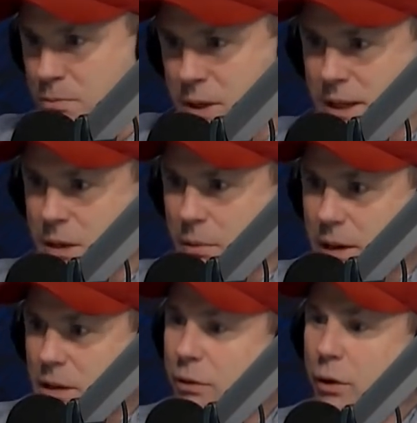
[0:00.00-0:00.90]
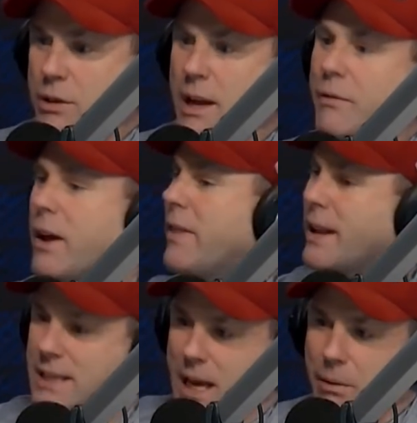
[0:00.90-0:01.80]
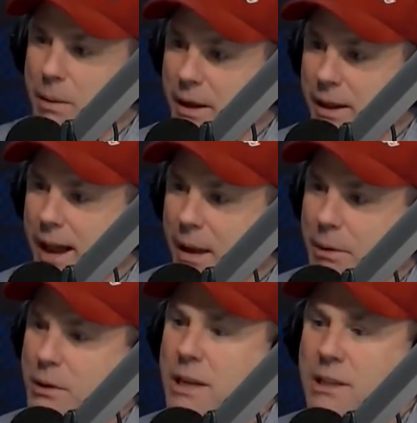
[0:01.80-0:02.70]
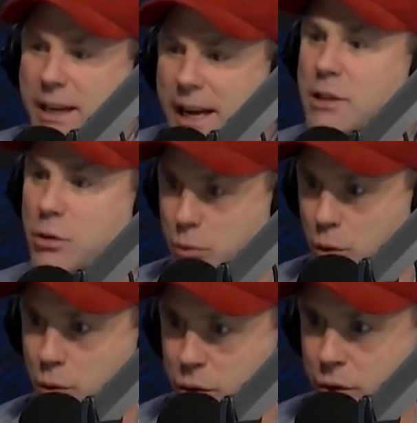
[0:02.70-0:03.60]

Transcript: 60 minutes in the first half and then sub him out of the game because that's against the rules.